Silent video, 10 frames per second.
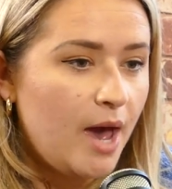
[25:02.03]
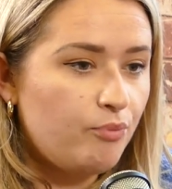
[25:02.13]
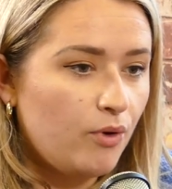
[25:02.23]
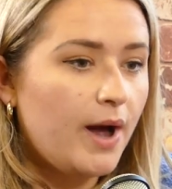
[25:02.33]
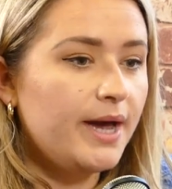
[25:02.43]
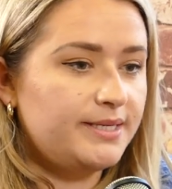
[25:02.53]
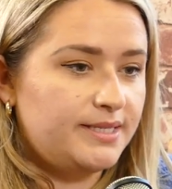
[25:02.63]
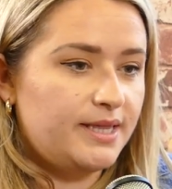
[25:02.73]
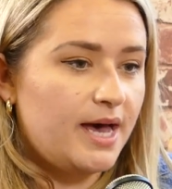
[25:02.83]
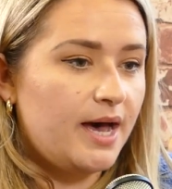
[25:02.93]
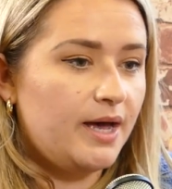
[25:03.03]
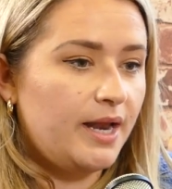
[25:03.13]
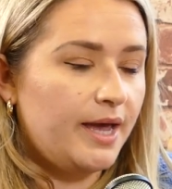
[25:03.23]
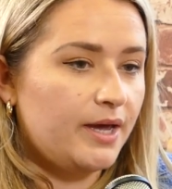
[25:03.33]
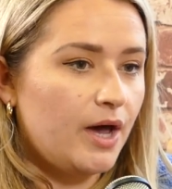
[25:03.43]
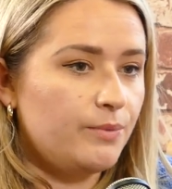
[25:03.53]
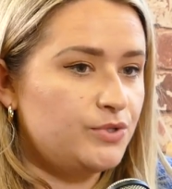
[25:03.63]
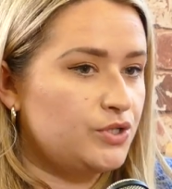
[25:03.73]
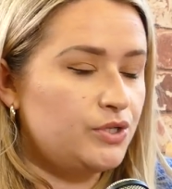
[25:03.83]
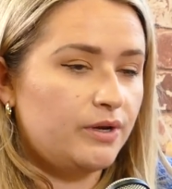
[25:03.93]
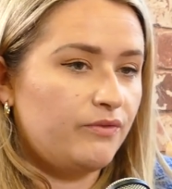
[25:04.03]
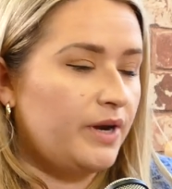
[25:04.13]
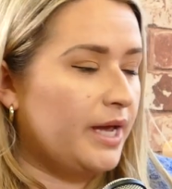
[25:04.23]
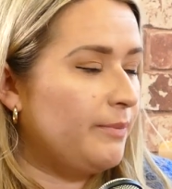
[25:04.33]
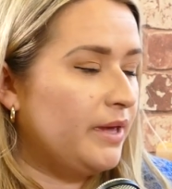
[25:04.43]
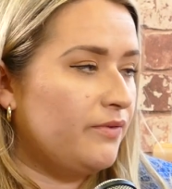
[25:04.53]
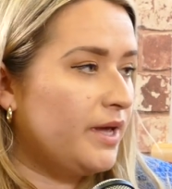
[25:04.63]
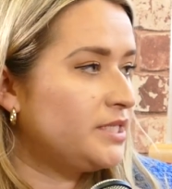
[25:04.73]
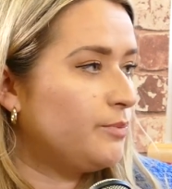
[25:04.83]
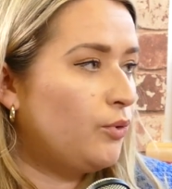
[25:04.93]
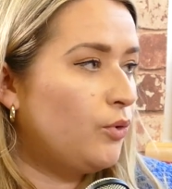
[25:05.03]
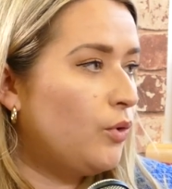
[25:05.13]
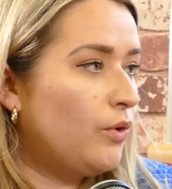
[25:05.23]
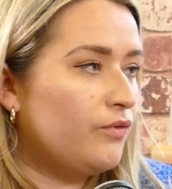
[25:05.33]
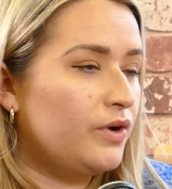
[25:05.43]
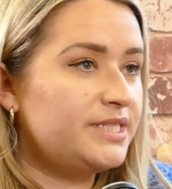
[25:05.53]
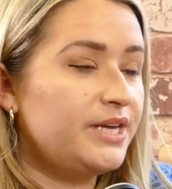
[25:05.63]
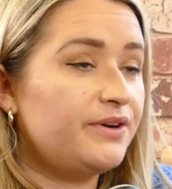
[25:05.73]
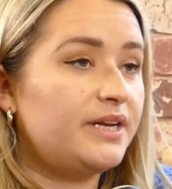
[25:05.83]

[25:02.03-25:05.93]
Prior to that, like I was just looking for like a bit of like support and volunteering,